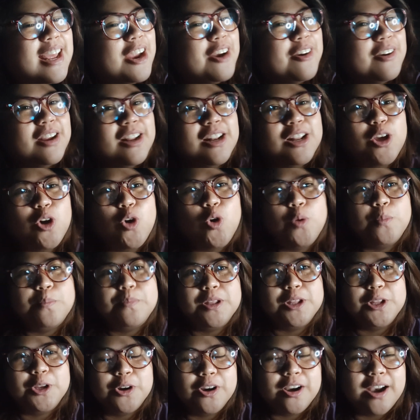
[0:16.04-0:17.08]
I really hope
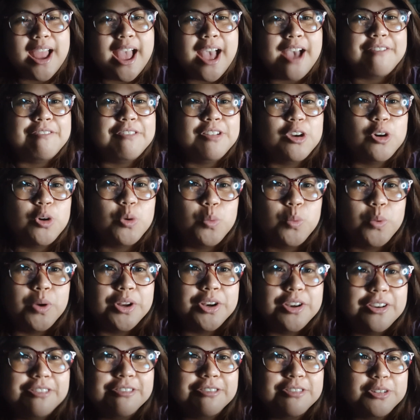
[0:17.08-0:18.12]
that you're having a
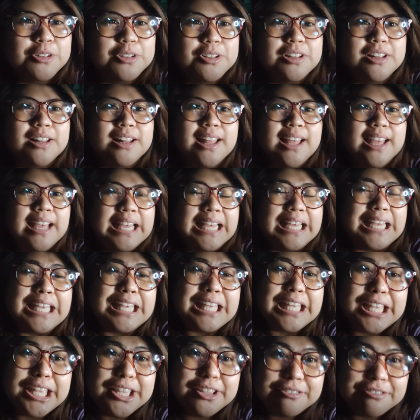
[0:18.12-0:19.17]
wonderful
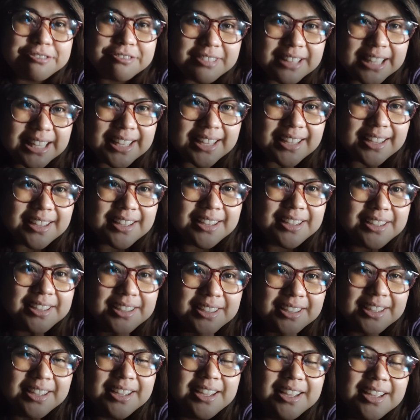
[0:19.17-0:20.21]
evening
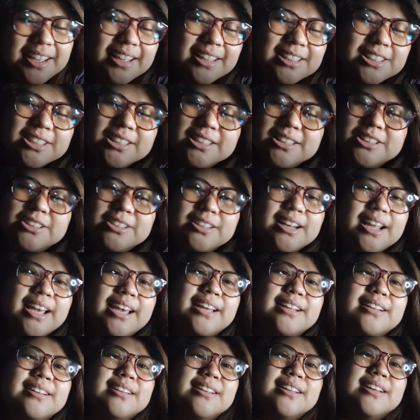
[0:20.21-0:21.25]

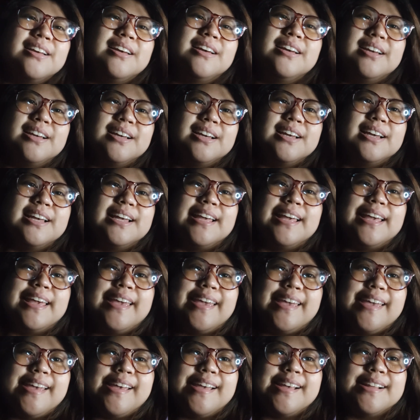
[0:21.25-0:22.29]
tonight.
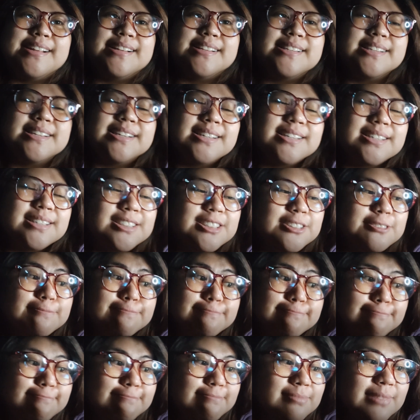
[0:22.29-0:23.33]
And
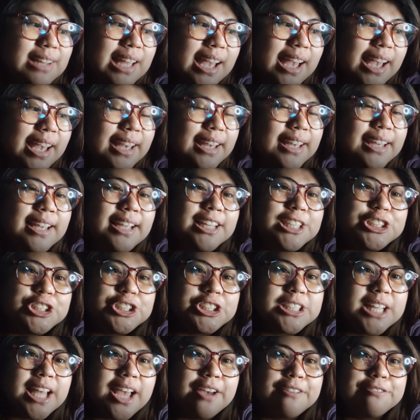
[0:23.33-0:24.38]
I
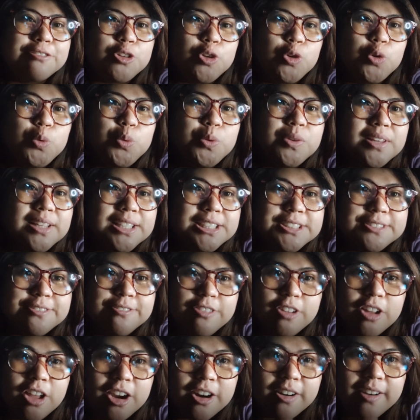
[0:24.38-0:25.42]
just have to do this
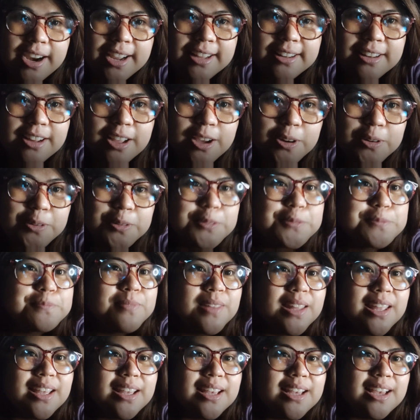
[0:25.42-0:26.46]
vlog right now
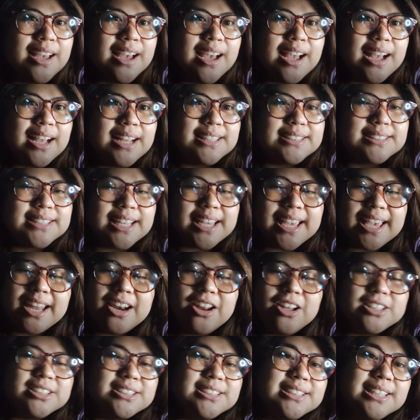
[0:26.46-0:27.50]
as I
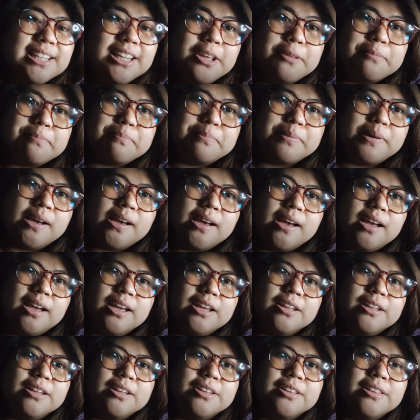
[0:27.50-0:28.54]
cannot sleep,
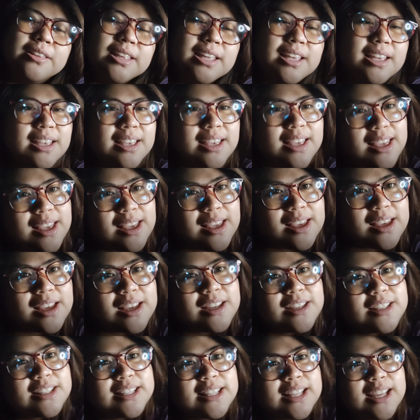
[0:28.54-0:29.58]

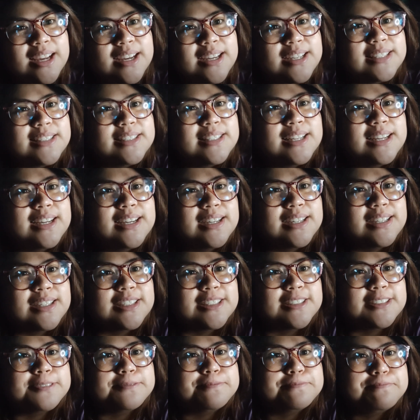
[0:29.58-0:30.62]
thinking that
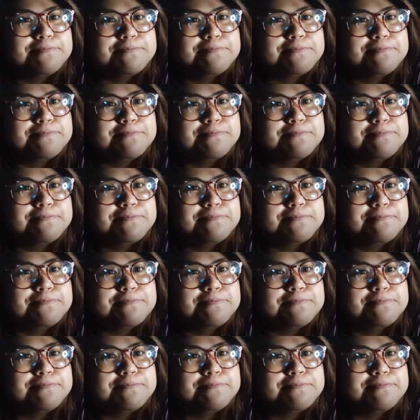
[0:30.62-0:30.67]
I